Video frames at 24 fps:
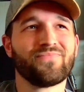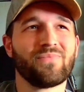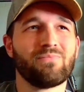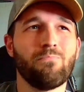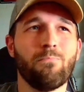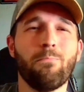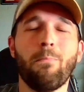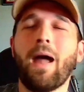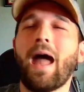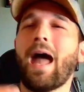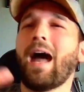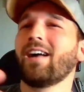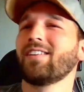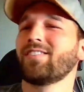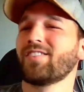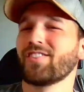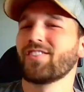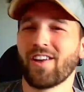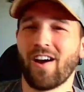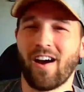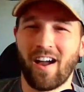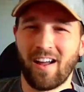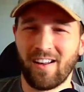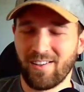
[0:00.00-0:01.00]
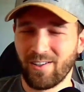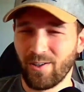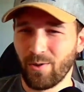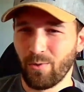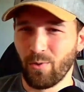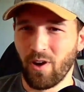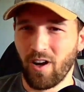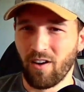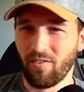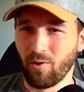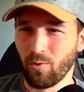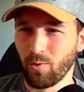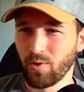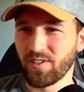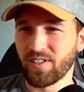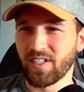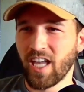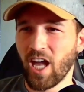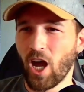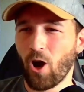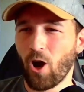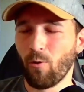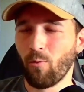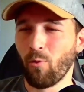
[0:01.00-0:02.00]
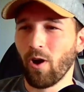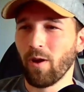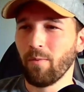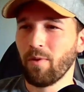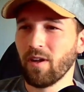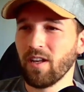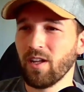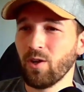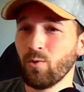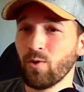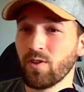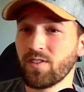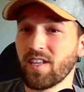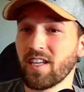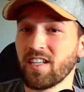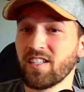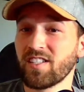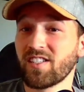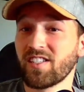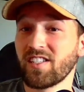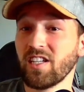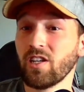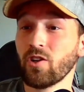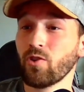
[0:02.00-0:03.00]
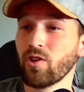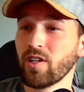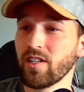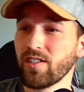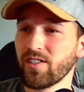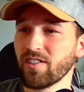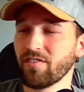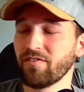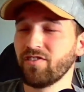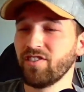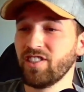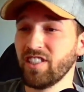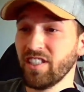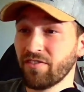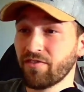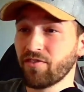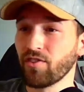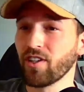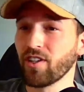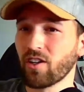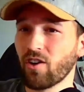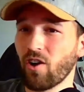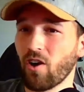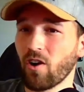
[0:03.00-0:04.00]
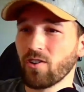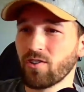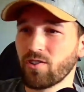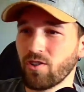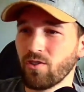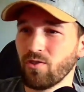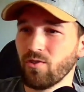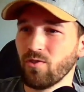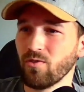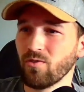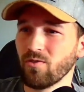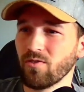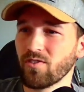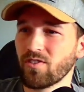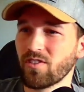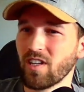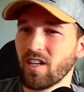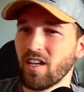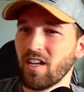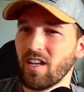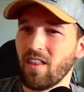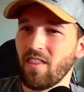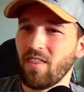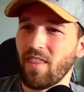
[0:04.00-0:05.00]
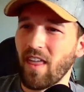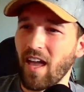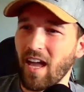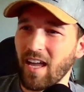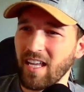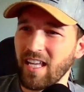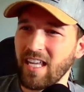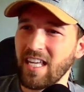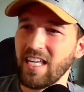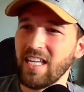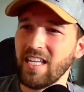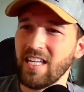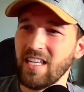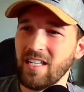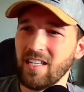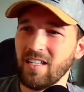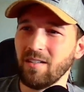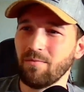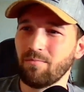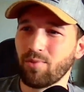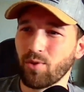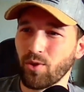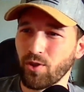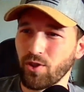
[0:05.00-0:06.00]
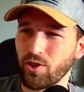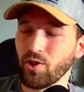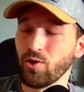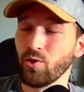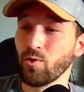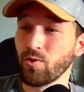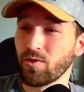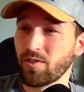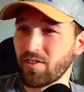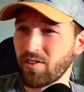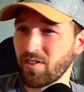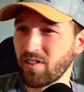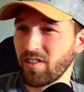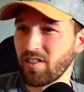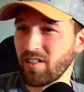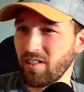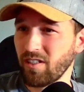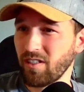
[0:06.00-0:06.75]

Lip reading: mascot or whatever was a cowboy, but it was a series of different cartoons that he produced.